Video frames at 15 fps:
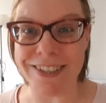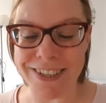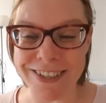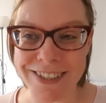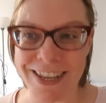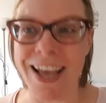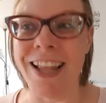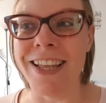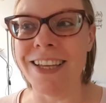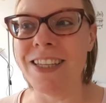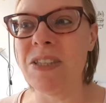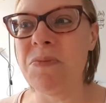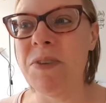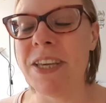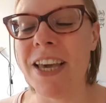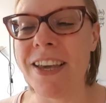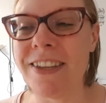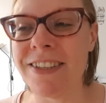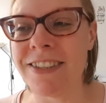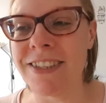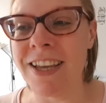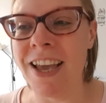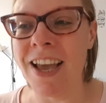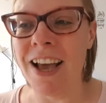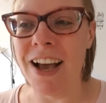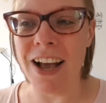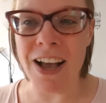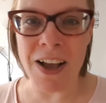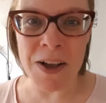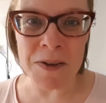salads because,
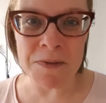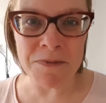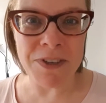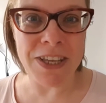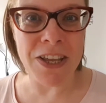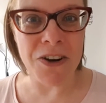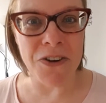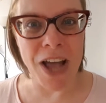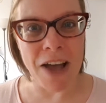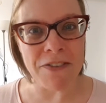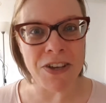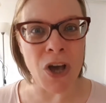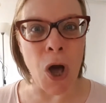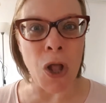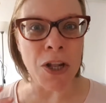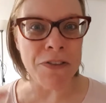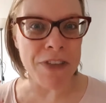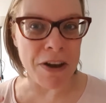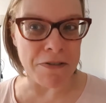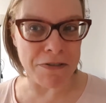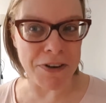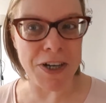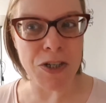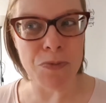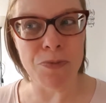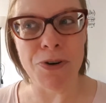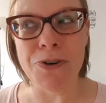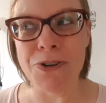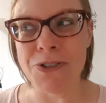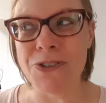having all of that fresh
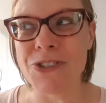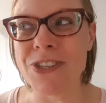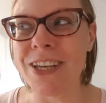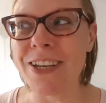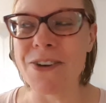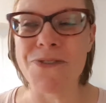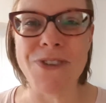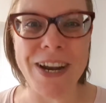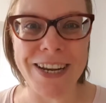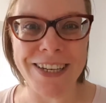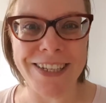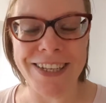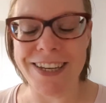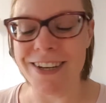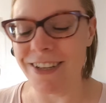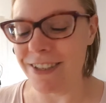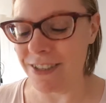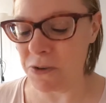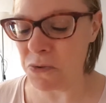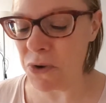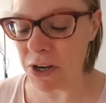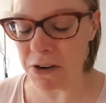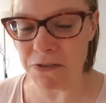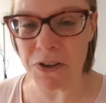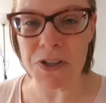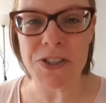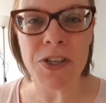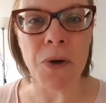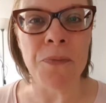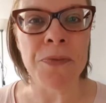produce like ready to eat is wonderful.
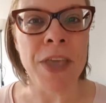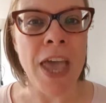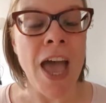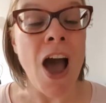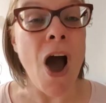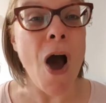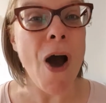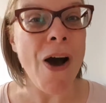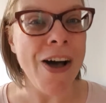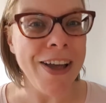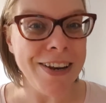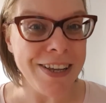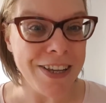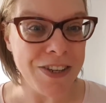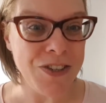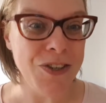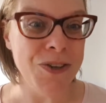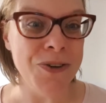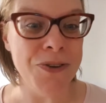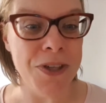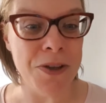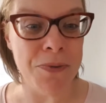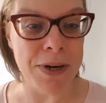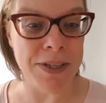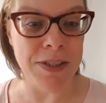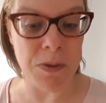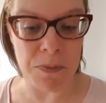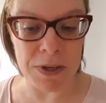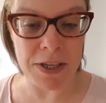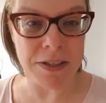So on to the
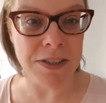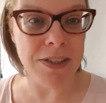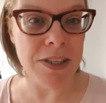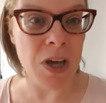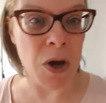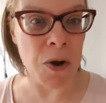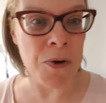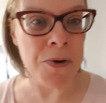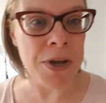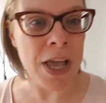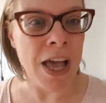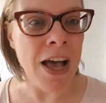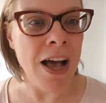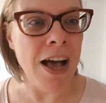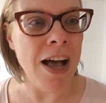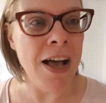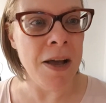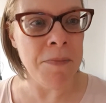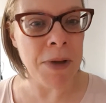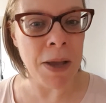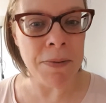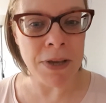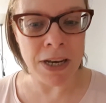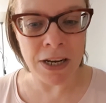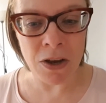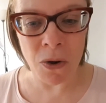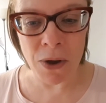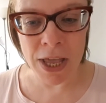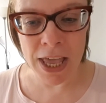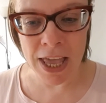recipe. So I'm going to
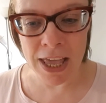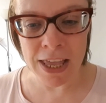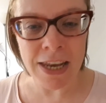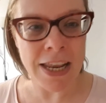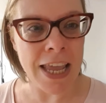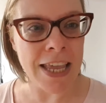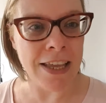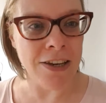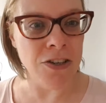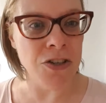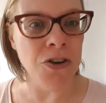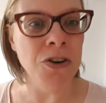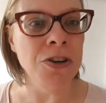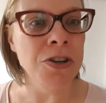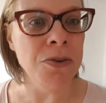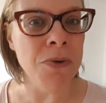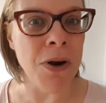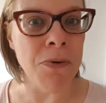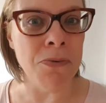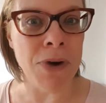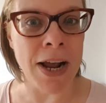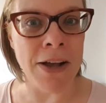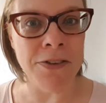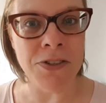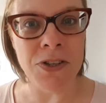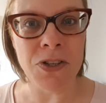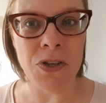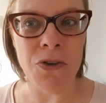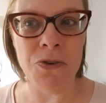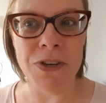go ahead and turn you around so
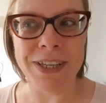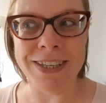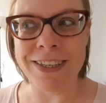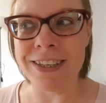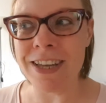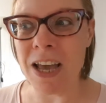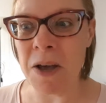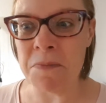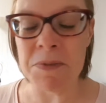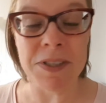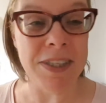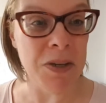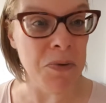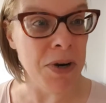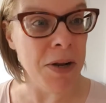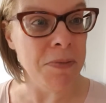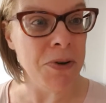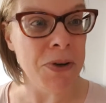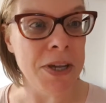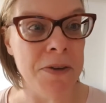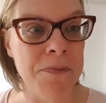that you can see what I'm doing.